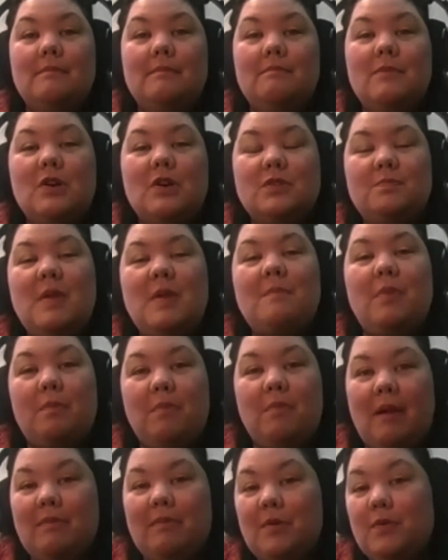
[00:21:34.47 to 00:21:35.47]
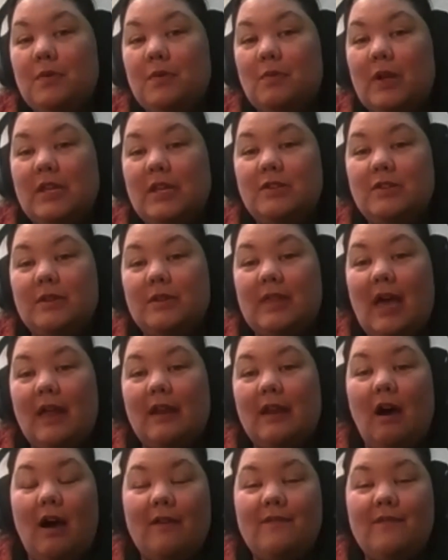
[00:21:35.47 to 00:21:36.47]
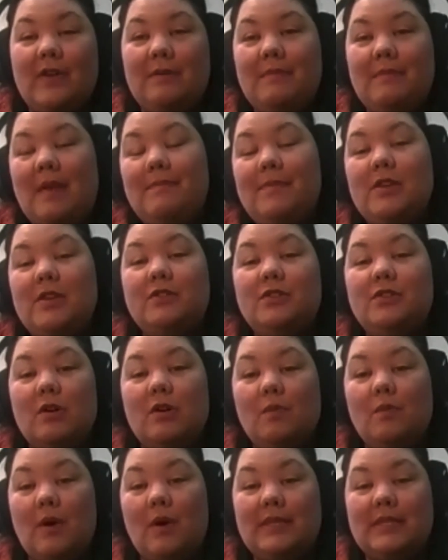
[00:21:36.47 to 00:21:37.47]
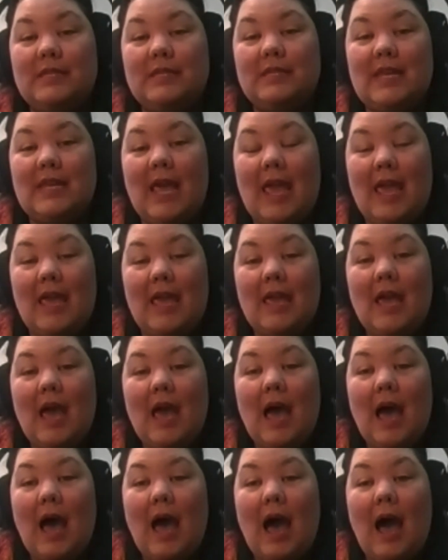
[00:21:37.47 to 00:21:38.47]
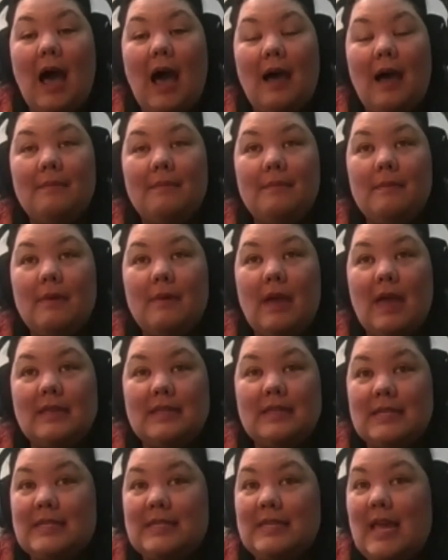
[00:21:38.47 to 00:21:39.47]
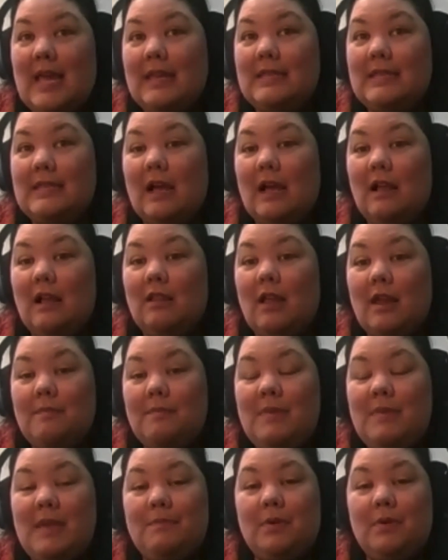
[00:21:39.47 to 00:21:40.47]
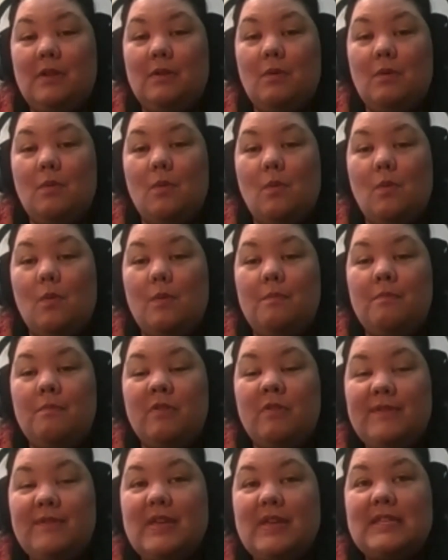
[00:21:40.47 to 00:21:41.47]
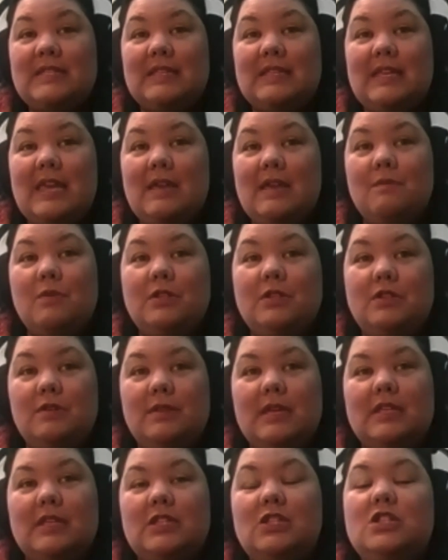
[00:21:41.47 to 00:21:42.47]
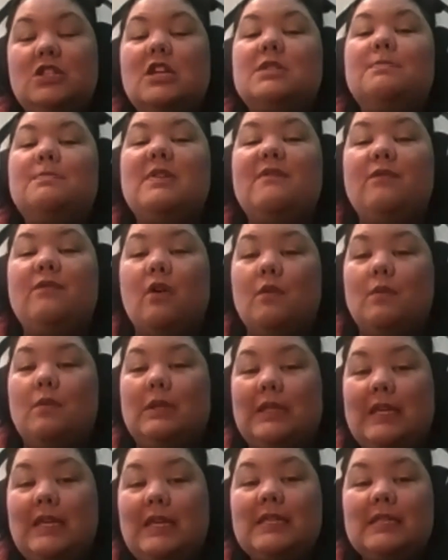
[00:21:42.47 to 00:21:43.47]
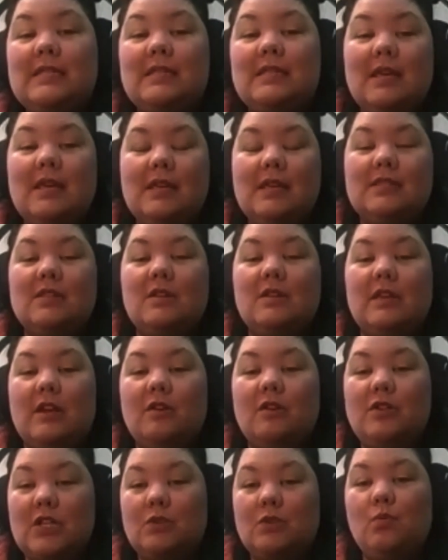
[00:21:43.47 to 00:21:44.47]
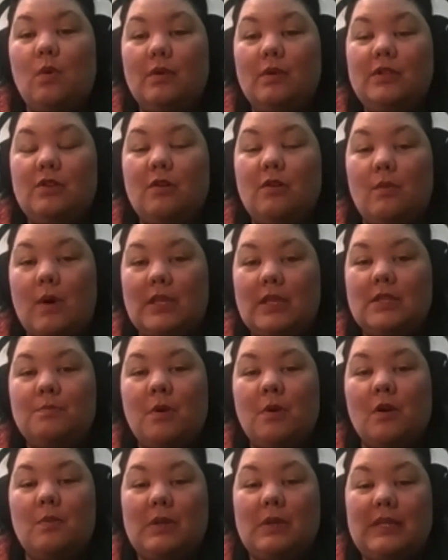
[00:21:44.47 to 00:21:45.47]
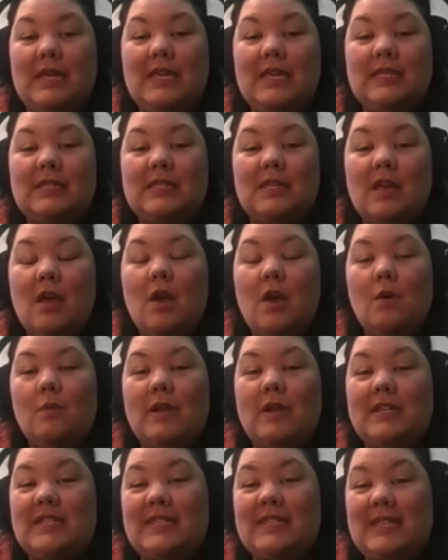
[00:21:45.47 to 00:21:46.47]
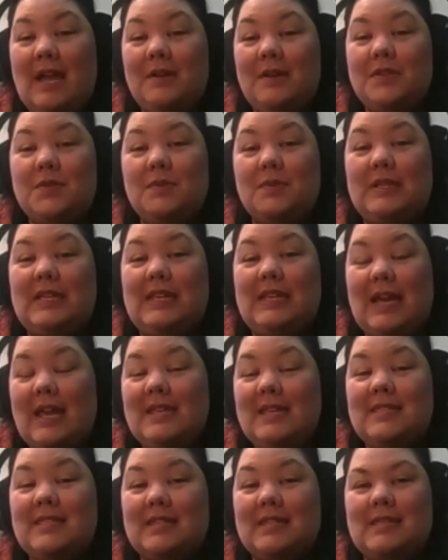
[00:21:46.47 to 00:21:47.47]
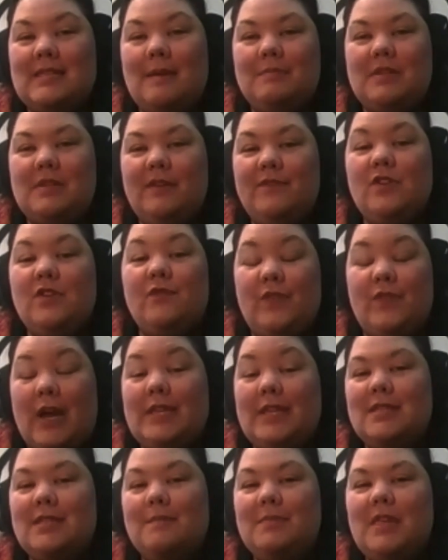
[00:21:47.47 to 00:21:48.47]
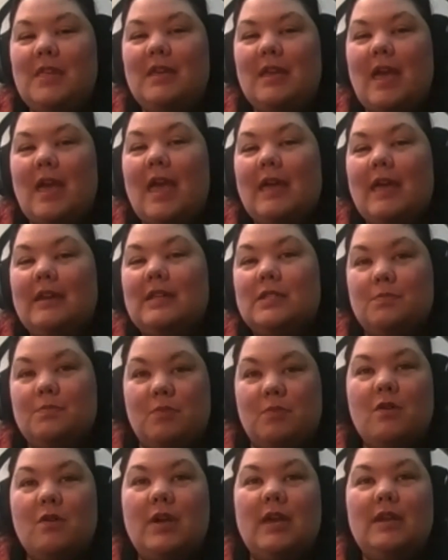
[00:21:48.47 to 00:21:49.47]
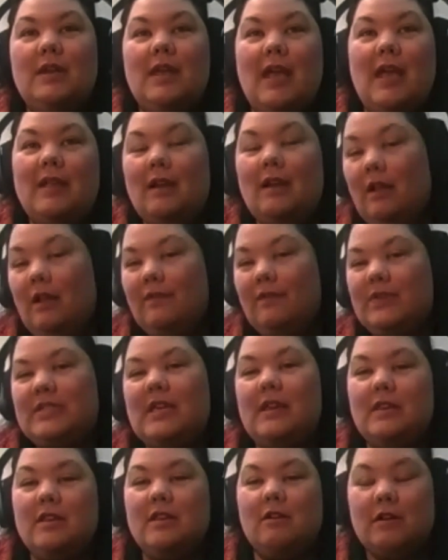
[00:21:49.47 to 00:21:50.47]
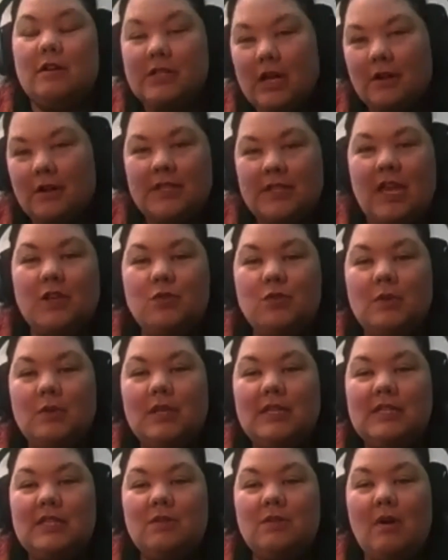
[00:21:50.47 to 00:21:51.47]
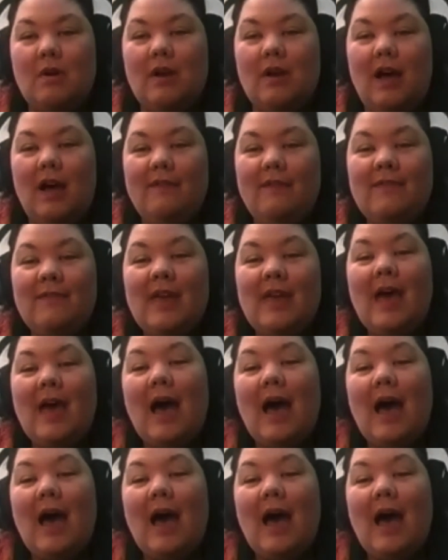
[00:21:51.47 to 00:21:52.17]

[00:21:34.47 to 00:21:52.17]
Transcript: Most people probably wouldn't want to do it that often. Maybe you do it once a day. As I said, a lot of people previously would do this just before release. So, just do it once per release, which sounds really nice, except if you find something and it's broken and all of a sudden your entire schedule is thrown off.